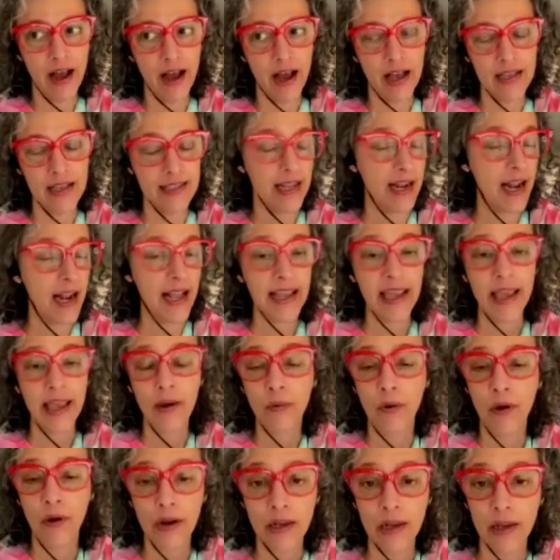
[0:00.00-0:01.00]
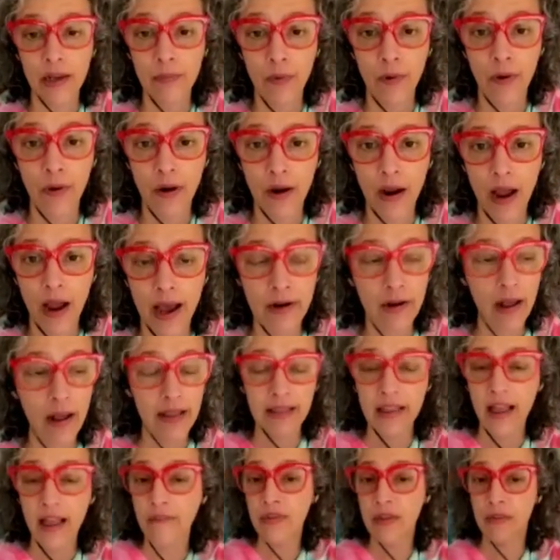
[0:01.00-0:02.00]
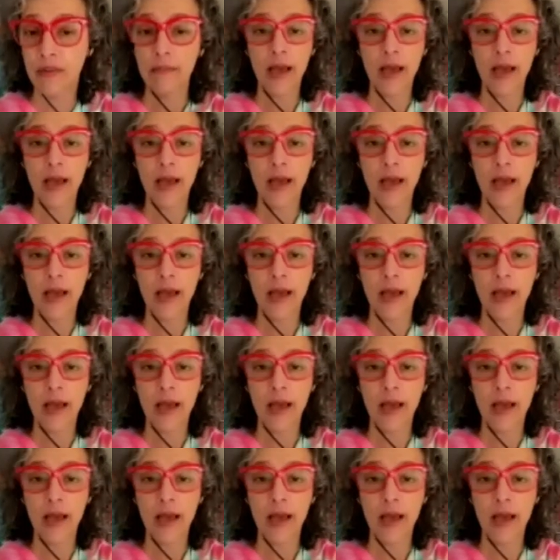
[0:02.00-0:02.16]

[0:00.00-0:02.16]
i said i can't work anymore I, I love the